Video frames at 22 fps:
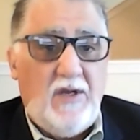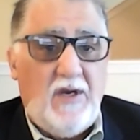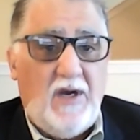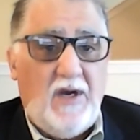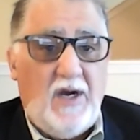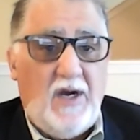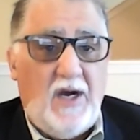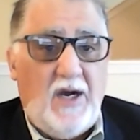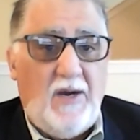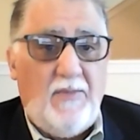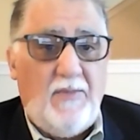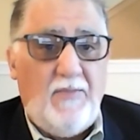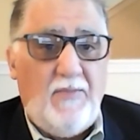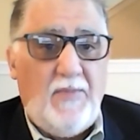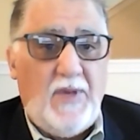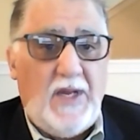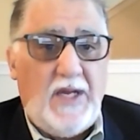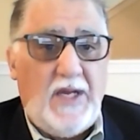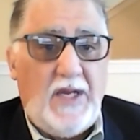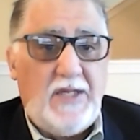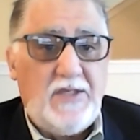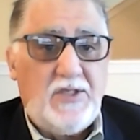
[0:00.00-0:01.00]

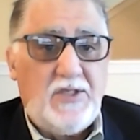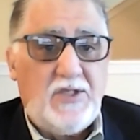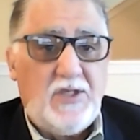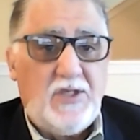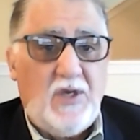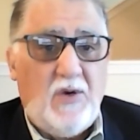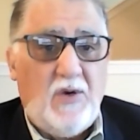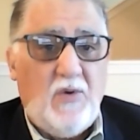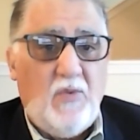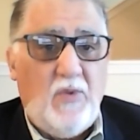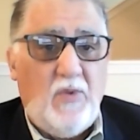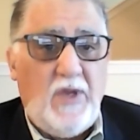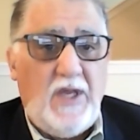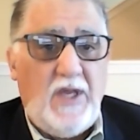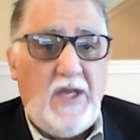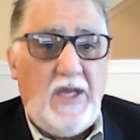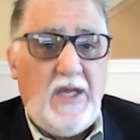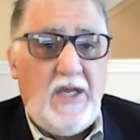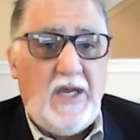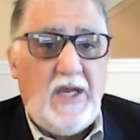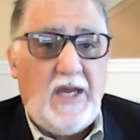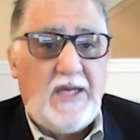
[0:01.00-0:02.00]
And so
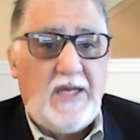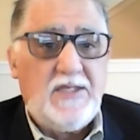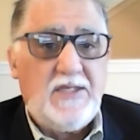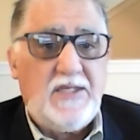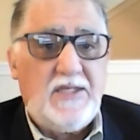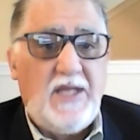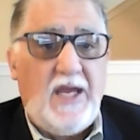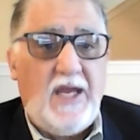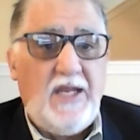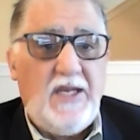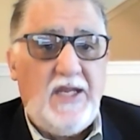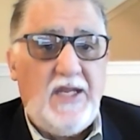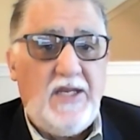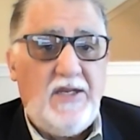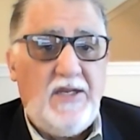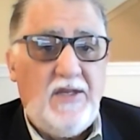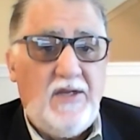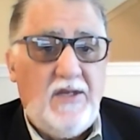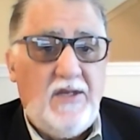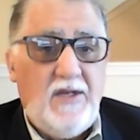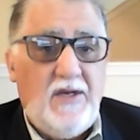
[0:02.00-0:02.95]
we extended